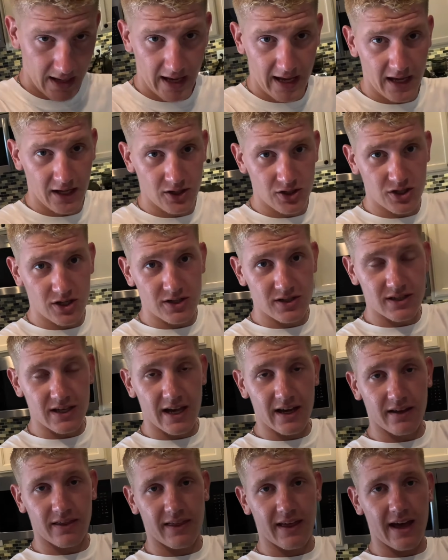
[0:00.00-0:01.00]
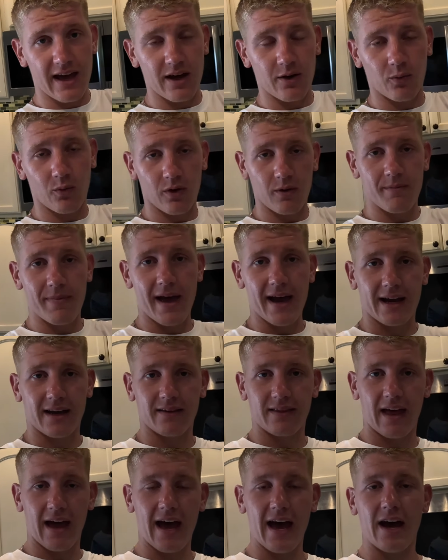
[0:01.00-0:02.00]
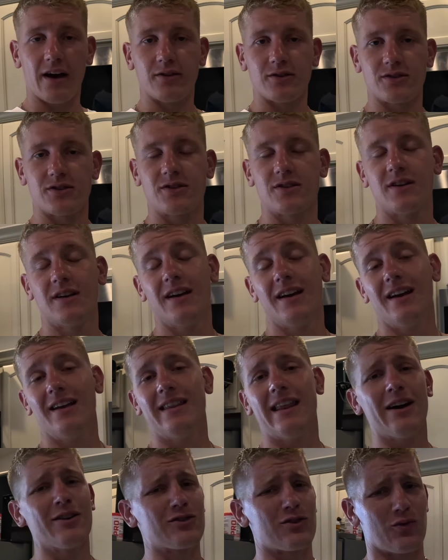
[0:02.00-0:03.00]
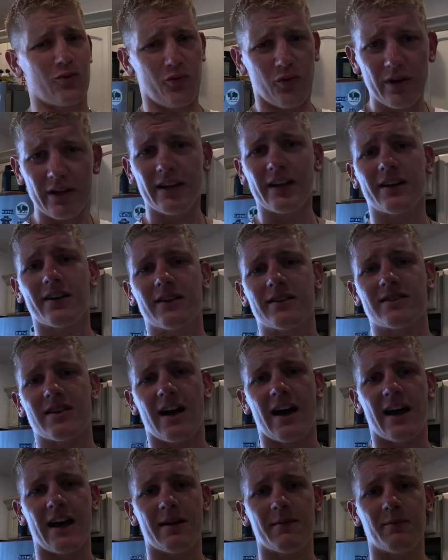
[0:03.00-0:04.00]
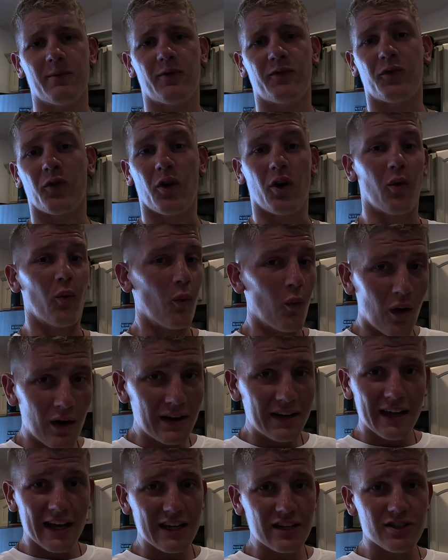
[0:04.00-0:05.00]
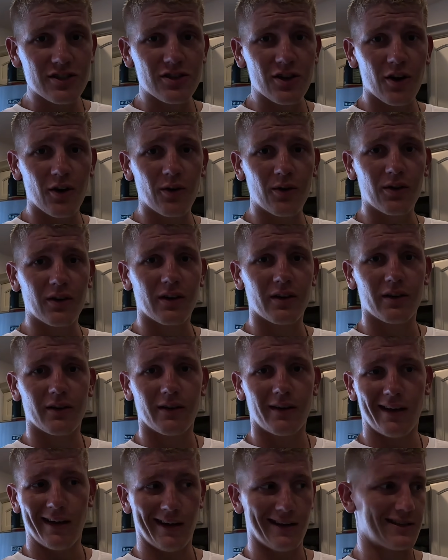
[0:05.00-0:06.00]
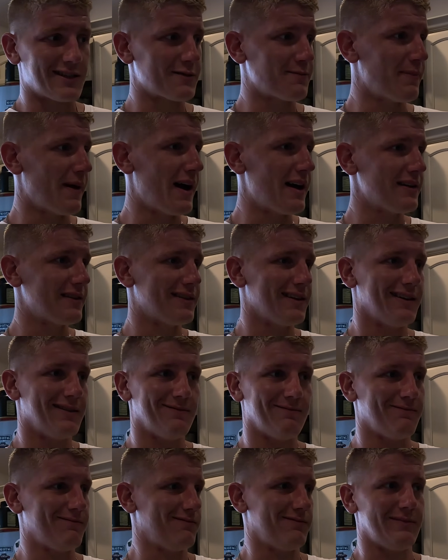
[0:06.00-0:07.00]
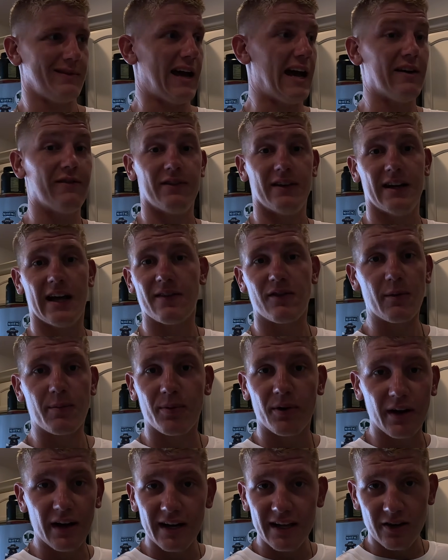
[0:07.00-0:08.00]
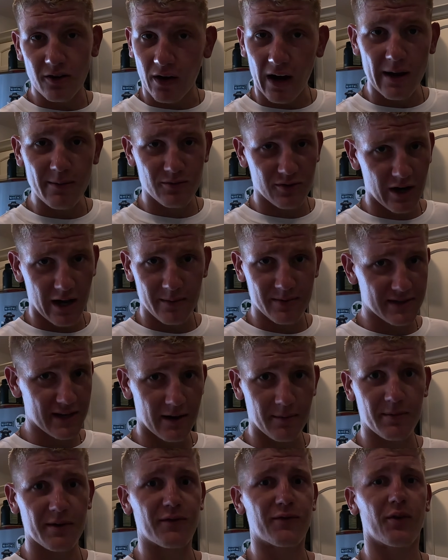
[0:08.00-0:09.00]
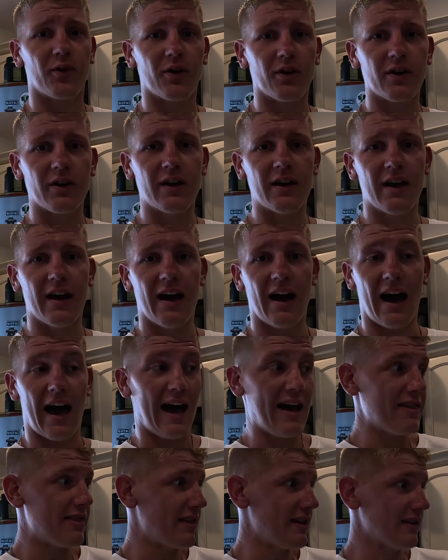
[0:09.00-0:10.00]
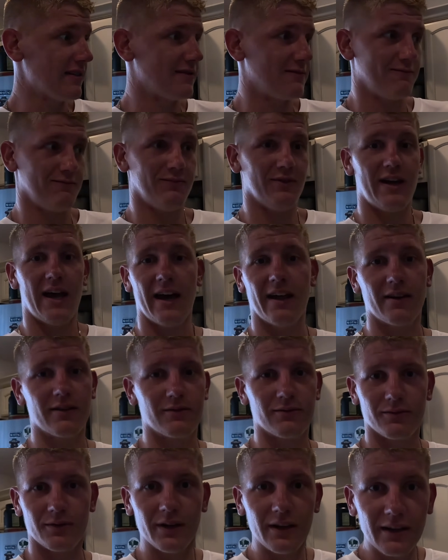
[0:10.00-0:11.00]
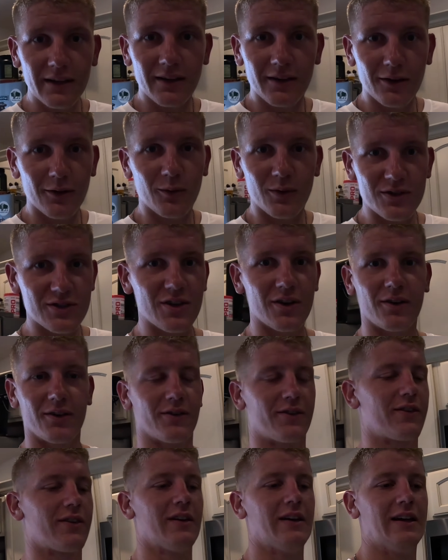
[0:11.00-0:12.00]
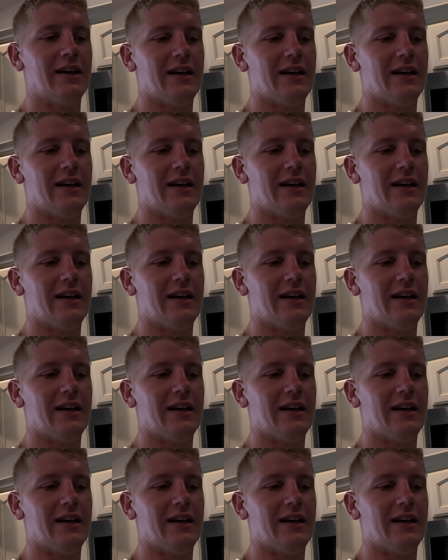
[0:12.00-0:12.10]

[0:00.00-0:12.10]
And just like that, we're back at the house. That was a really good time for a 1-day soak in a spot that I've never put any crab traps out before. I think we had a really good result.